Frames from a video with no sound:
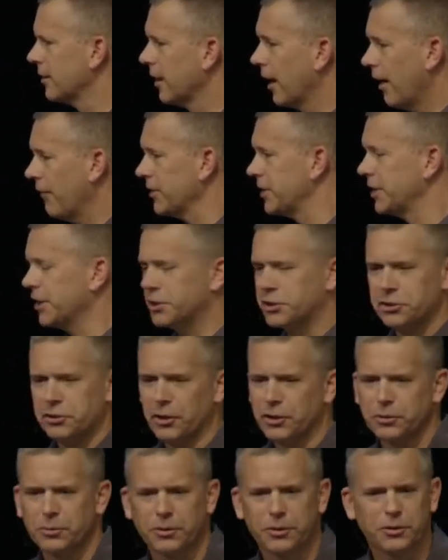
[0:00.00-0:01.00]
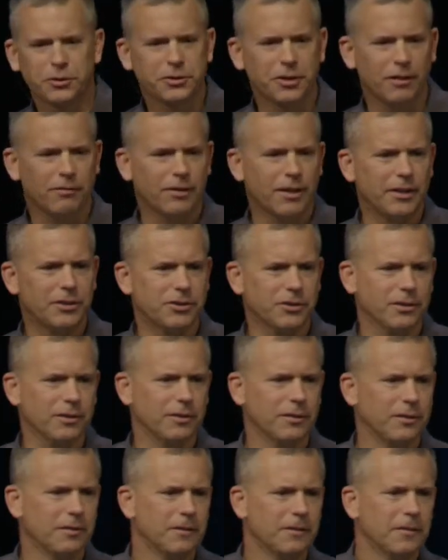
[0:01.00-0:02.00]
Obviously, it starts with your salvation.
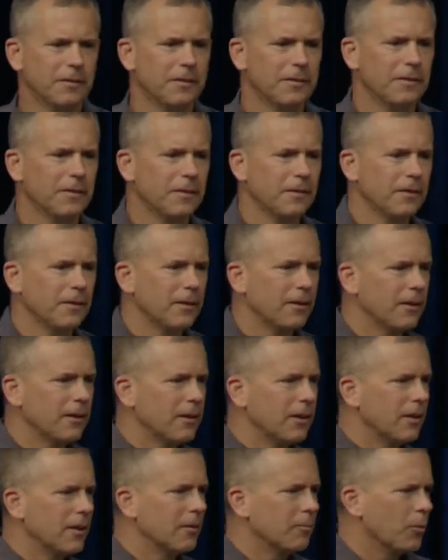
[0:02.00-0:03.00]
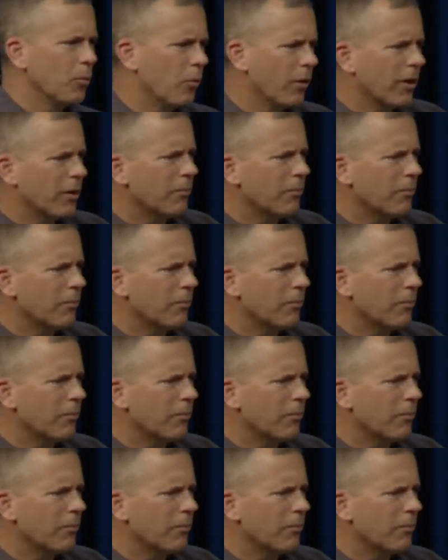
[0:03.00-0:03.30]
But what are